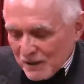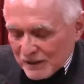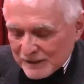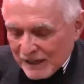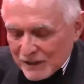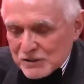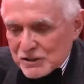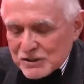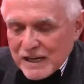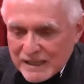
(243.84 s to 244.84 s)
Now let's
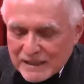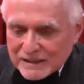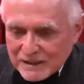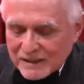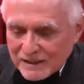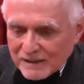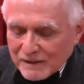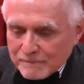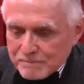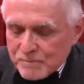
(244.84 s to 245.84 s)
just say that the
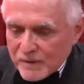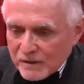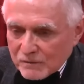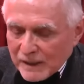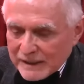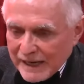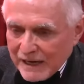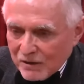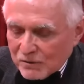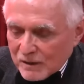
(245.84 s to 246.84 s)
um, right
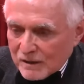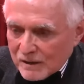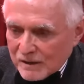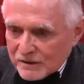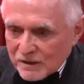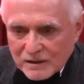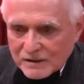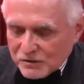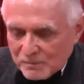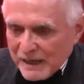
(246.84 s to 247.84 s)
now uh, uh,
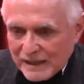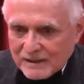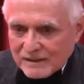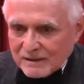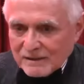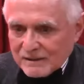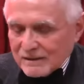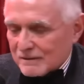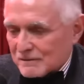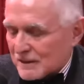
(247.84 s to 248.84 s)
you make
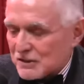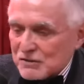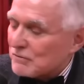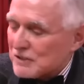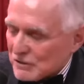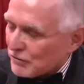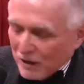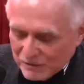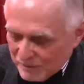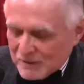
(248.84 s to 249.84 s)
uh, let's
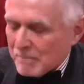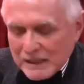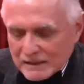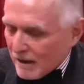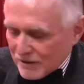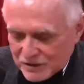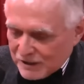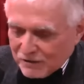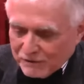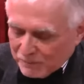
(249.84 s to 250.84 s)
throw out numbers a million dollars a
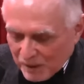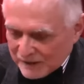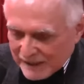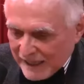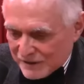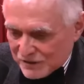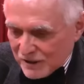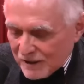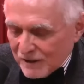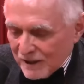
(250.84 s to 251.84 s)
year off your podcast,
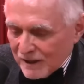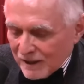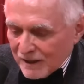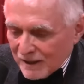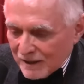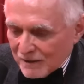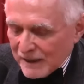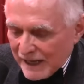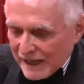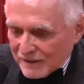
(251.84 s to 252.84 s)
uh,
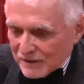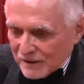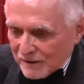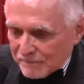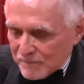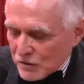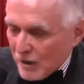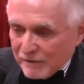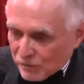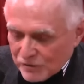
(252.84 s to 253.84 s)
and um, you
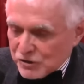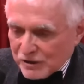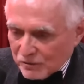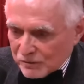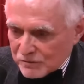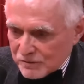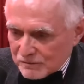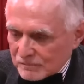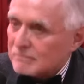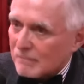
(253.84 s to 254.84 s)
have no other shareholders.
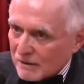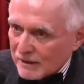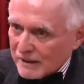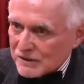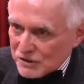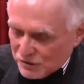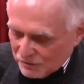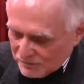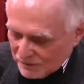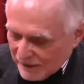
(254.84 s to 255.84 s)
Okay, just
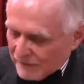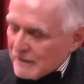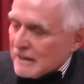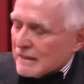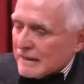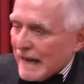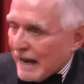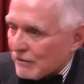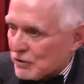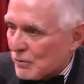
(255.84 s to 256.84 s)
okay. you. Okay.
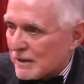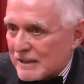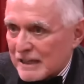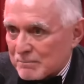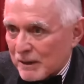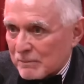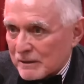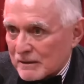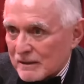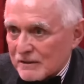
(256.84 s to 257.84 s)
Now you want to take it
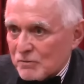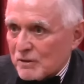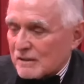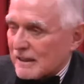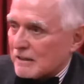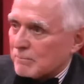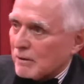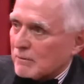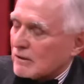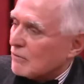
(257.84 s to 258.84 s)
public, and you want to take it
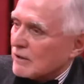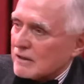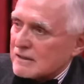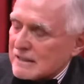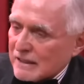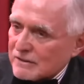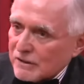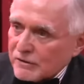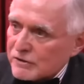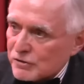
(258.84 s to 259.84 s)
public on one of the
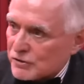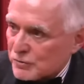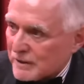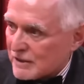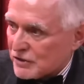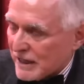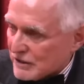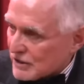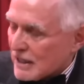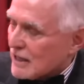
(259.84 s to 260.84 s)
secondary or tertiary
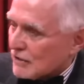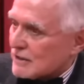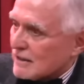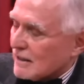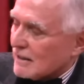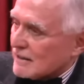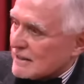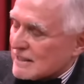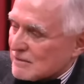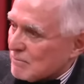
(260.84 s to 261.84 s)
exchanges because uh,
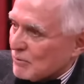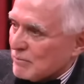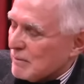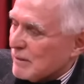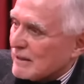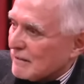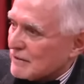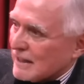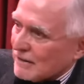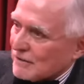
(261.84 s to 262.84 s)
this is wouldn't be big enough
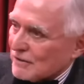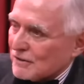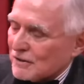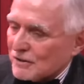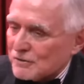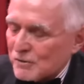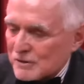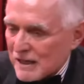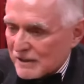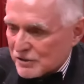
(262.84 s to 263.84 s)
to take on the New York
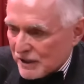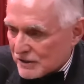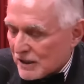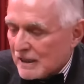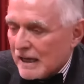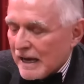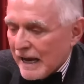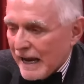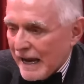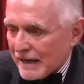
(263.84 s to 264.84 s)
Stock Exchange,
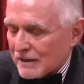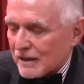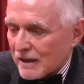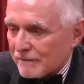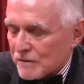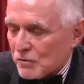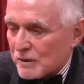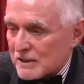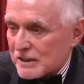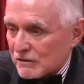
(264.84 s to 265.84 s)
and um, you
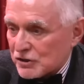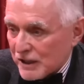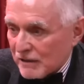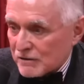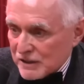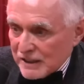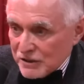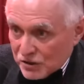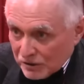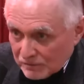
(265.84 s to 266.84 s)
want to sell shares in
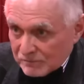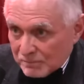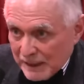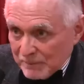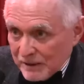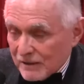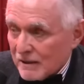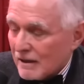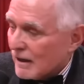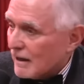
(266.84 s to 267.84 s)
your baby
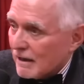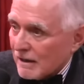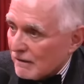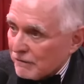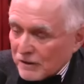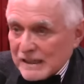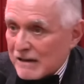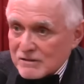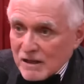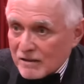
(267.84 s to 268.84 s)
uh, for
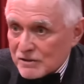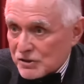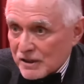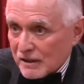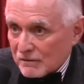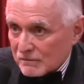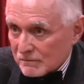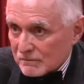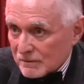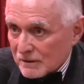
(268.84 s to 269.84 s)
thousand dollars a share.
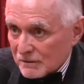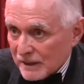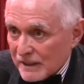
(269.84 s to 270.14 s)
Okay.